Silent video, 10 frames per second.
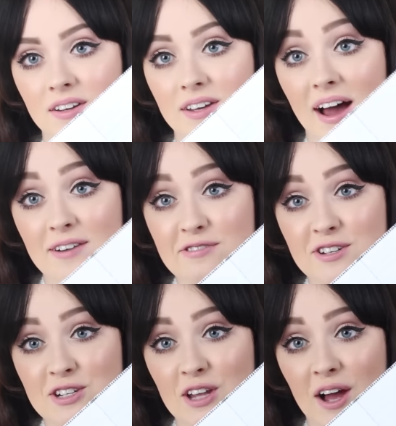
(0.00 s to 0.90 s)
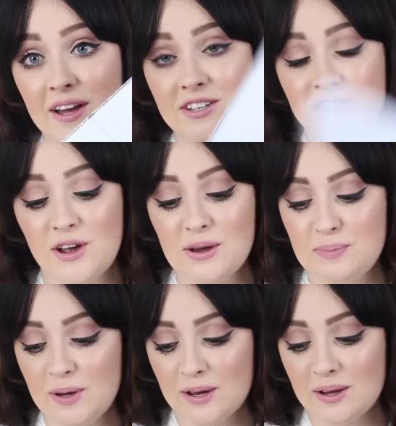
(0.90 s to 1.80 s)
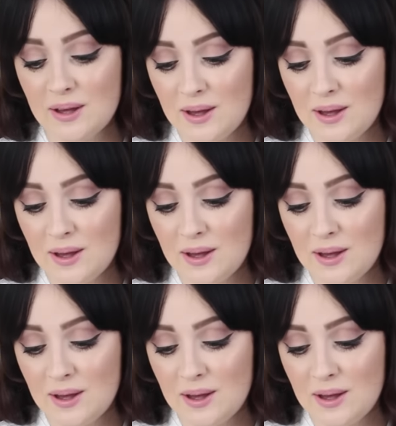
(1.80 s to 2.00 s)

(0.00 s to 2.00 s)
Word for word: your average lined notebook.